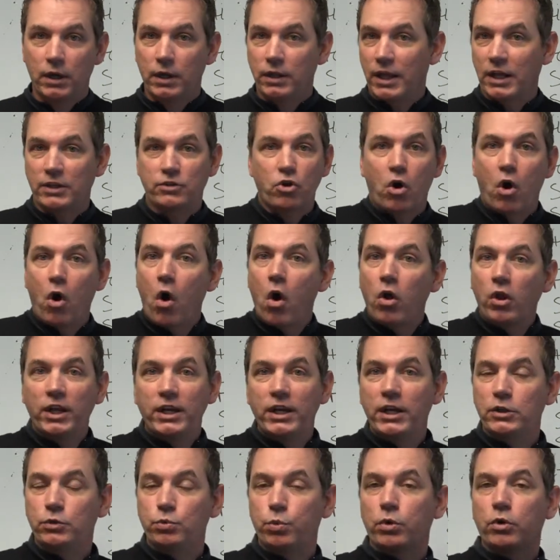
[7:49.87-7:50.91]
That's all it
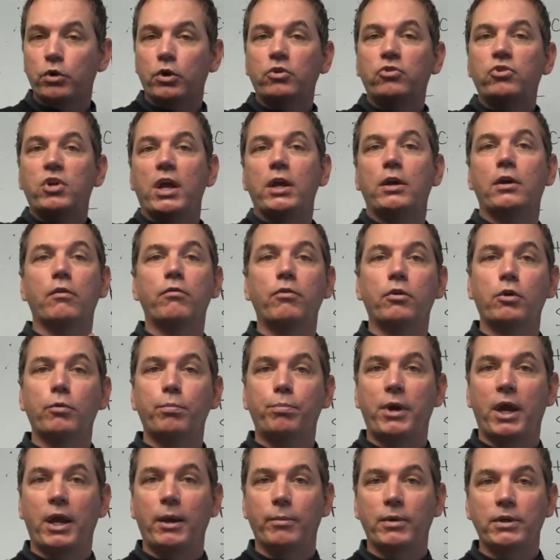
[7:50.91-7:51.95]
is. We're going to take over their
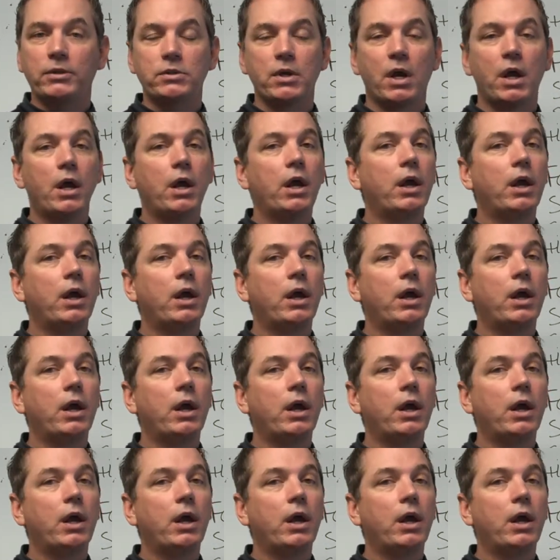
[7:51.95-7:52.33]
payments.